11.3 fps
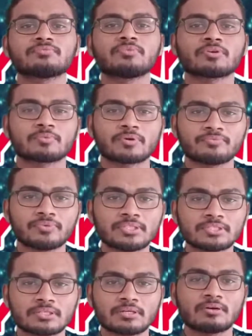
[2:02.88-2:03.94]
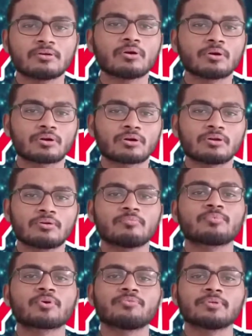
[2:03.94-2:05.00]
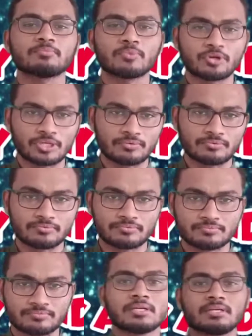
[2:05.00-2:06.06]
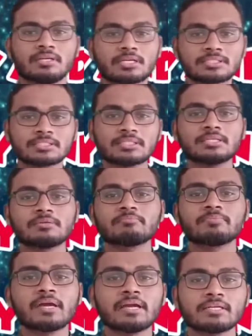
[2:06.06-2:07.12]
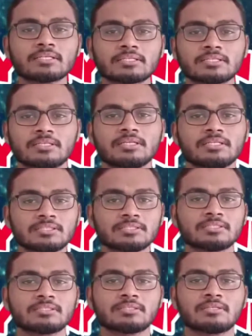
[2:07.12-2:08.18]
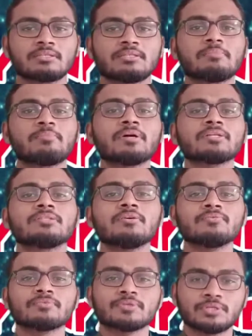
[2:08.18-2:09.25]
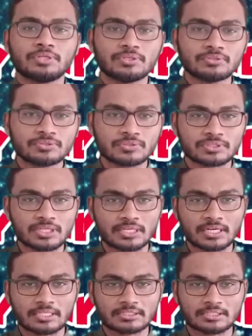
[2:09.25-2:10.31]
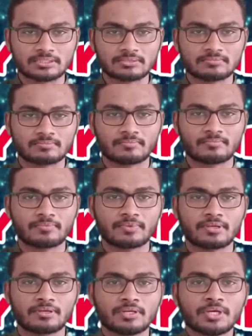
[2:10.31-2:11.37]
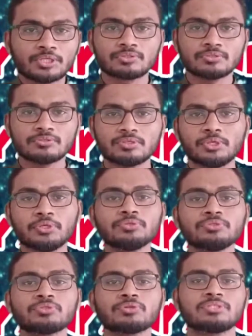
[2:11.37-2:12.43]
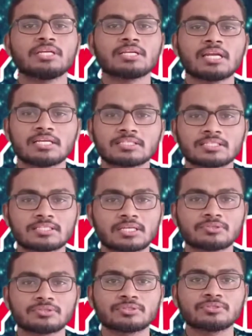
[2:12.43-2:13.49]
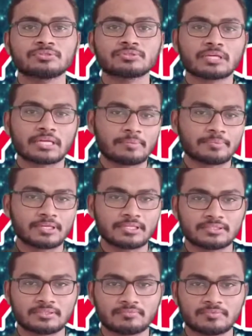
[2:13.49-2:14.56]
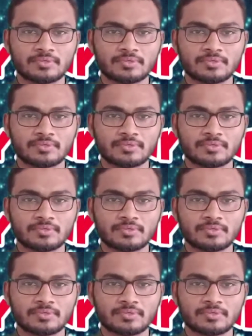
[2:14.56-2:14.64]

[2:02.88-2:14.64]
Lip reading: for profit or profit motive. Next impact is the birth of new social classes. Two new social classes arose due to the capitalism.